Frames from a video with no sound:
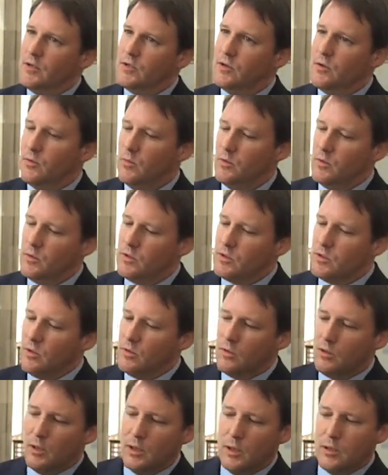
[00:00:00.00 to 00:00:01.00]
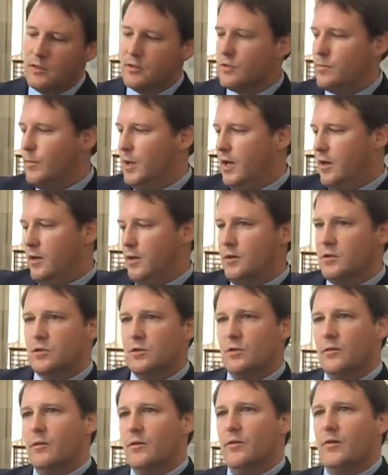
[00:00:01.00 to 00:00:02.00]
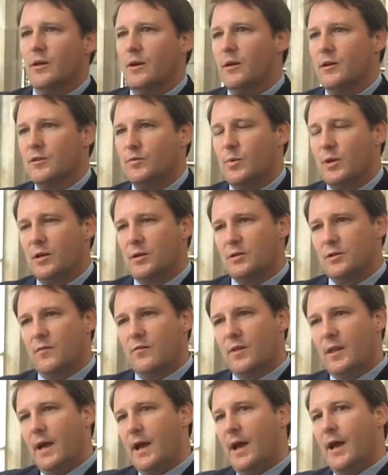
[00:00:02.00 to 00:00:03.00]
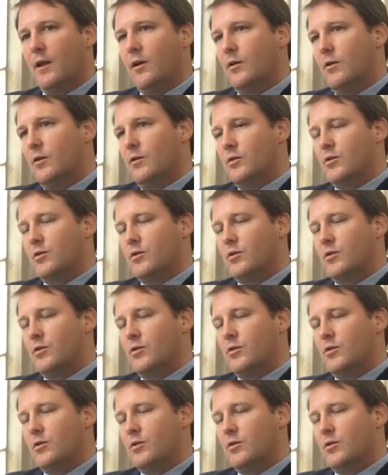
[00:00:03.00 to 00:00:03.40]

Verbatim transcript: So certain lungs may need certain things because of that